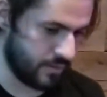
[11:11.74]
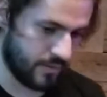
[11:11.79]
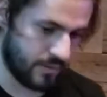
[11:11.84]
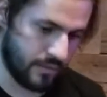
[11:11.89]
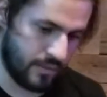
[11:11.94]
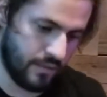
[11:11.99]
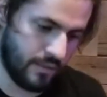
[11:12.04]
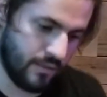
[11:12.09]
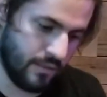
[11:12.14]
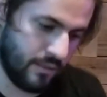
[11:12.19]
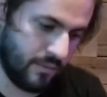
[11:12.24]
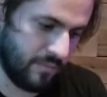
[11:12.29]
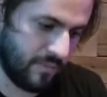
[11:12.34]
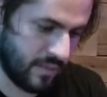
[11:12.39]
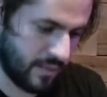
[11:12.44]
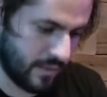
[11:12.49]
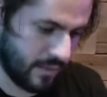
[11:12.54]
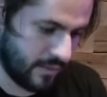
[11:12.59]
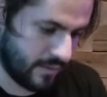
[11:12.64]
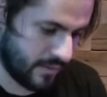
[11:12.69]
And then I'm going
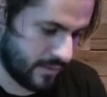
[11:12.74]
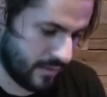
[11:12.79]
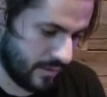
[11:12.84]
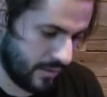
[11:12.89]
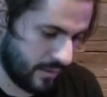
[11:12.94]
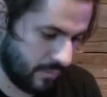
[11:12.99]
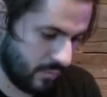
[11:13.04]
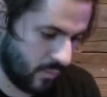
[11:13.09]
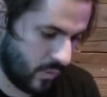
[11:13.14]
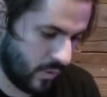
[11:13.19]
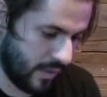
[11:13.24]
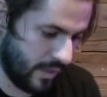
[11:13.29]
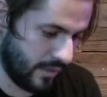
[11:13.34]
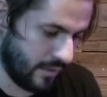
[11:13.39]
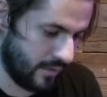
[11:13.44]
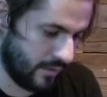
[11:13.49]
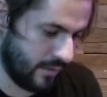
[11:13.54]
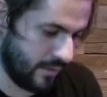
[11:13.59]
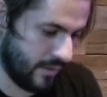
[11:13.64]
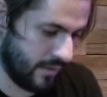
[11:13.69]
to get some white
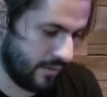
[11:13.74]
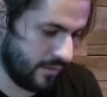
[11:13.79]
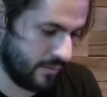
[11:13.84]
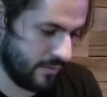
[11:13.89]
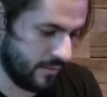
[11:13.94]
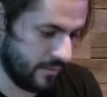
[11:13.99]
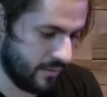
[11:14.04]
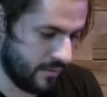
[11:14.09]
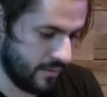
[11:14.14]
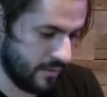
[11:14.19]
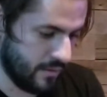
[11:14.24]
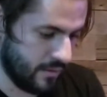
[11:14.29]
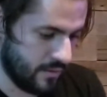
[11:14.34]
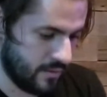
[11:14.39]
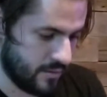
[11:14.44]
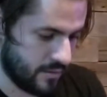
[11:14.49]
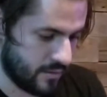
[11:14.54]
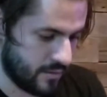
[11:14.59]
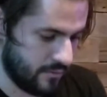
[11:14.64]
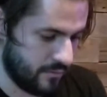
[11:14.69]
in there,
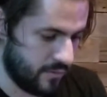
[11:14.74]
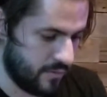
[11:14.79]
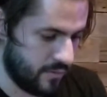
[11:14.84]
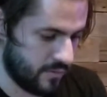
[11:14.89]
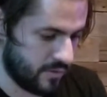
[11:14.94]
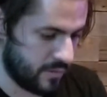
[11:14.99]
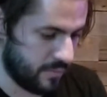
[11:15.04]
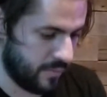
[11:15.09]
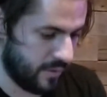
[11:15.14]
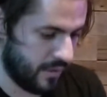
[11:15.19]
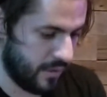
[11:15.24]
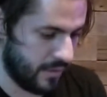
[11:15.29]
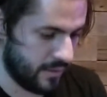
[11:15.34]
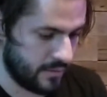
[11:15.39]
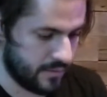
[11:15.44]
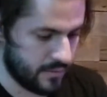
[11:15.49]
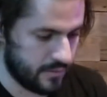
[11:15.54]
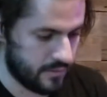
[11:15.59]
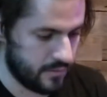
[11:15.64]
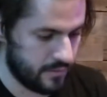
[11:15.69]
just a few spots.